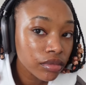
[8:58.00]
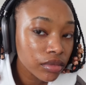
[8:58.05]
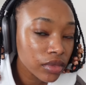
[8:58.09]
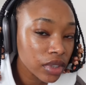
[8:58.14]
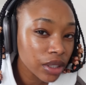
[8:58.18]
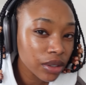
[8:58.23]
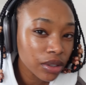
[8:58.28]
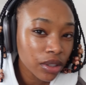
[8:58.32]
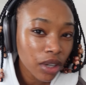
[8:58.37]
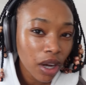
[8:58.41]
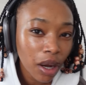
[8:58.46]

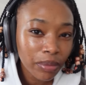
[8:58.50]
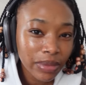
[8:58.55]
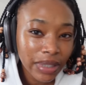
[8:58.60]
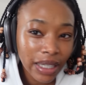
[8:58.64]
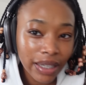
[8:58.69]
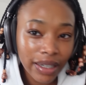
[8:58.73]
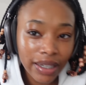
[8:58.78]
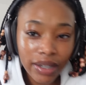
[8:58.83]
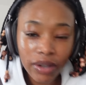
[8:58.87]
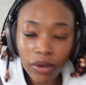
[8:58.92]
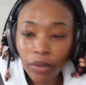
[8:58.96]
So it's calmed
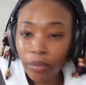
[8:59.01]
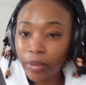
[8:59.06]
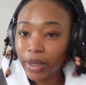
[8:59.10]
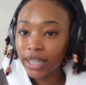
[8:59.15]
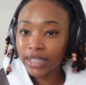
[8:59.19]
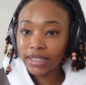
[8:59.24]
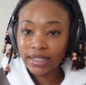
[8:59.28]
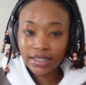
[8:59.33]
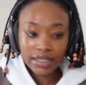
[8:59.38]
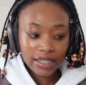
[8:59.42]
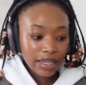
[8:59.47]
down a little bit.
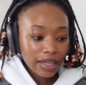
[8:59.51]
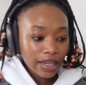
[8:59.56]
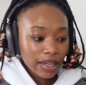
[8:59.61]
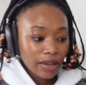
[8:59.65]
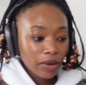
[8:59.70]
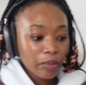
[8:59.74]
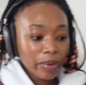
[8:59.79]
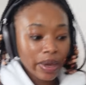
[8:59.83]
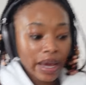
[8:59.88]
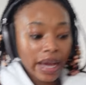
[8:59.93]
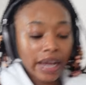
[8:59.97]
It's still a
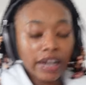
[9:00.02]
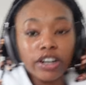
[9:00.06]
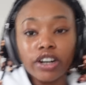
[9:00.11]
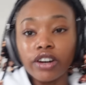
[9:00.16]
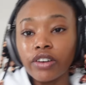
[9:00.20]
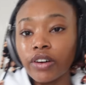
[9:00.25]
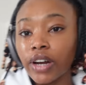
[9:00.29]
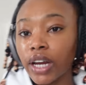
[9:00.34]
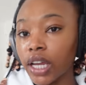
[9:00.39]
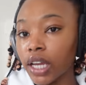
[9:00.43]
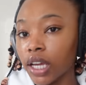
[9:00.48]
little bit
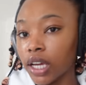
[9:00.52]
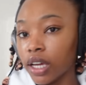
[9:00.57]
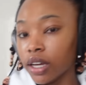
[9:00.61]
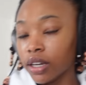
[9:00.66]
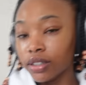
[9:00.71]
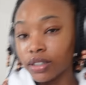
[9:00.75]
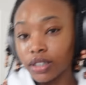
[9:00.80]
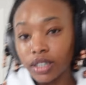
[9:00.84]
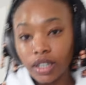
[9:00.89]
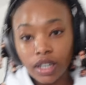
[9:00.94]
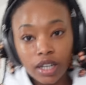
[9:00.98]
angry.
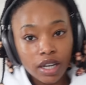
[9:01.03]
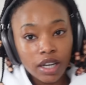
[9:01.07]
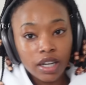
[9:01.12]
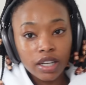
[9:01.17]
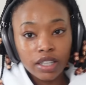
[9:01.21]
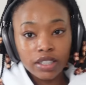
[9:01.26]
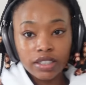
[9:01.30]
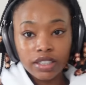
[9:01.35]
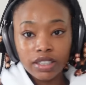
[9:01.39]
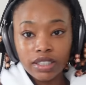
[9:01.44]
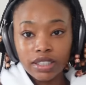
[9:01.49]

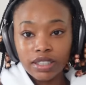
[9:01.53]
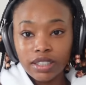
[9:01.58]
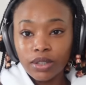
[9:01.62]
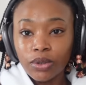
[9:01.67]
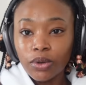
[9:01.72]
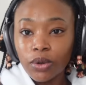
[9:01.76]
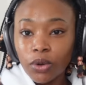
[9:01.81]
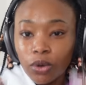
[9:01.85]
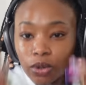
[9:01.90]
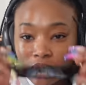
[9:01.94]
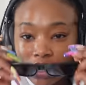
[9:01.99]
She's still
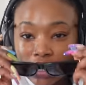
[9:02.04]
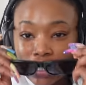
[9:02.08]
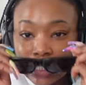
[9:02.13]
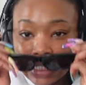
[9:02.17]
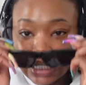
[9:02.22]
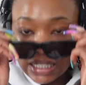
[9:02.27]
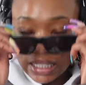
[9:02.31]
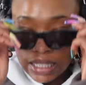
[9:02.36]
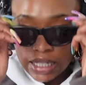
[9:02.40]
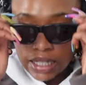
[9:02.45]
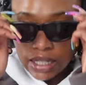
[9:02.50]
causing the
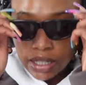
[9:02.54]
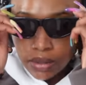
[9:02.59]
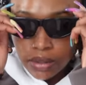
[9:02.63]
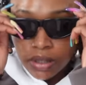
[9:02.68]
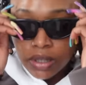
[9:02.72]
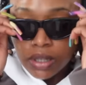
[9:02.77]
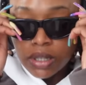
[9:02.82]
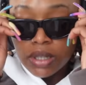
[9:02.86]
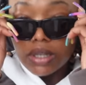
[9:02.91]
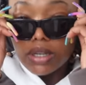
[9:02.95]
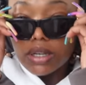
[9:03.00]
scene.